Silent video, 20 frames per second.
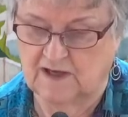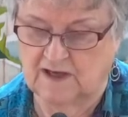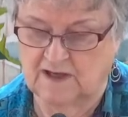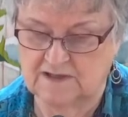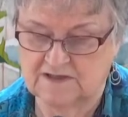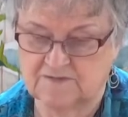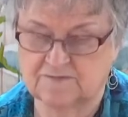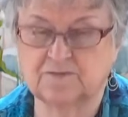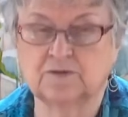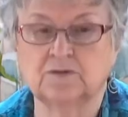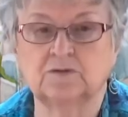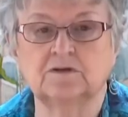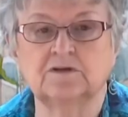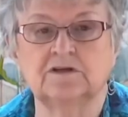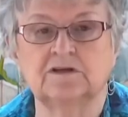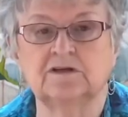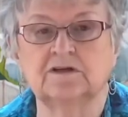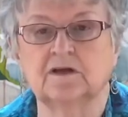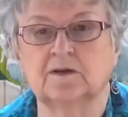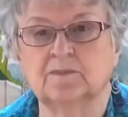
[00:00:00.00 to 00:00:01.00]
as
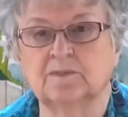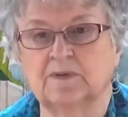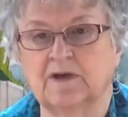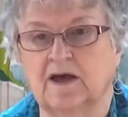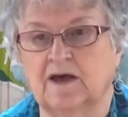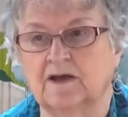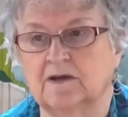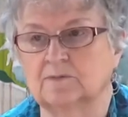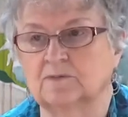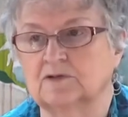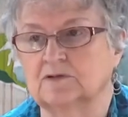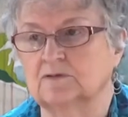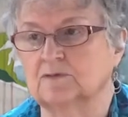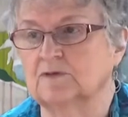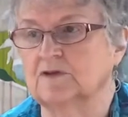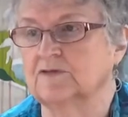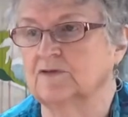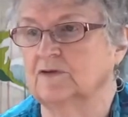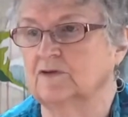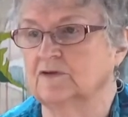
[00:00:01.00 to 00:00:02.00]
fully compatible
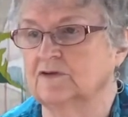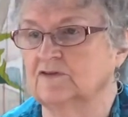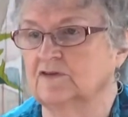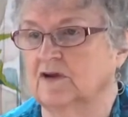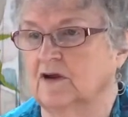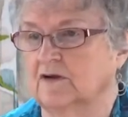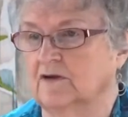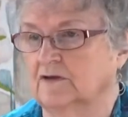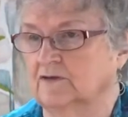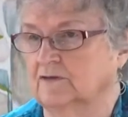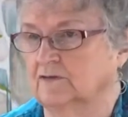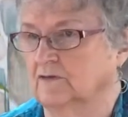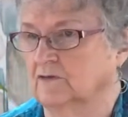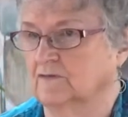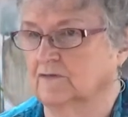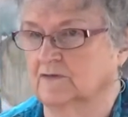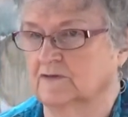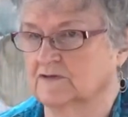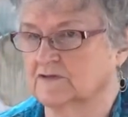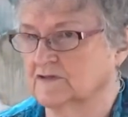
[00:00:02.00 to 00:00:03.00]
with Unitarian
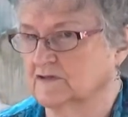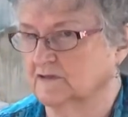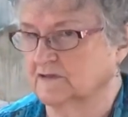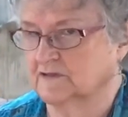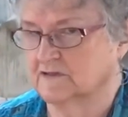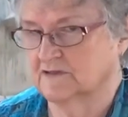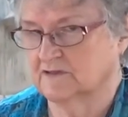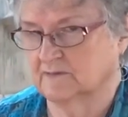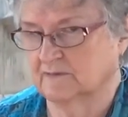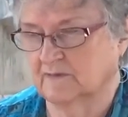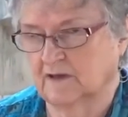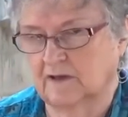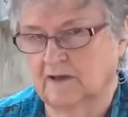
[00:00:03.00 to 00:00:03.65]
Universalism.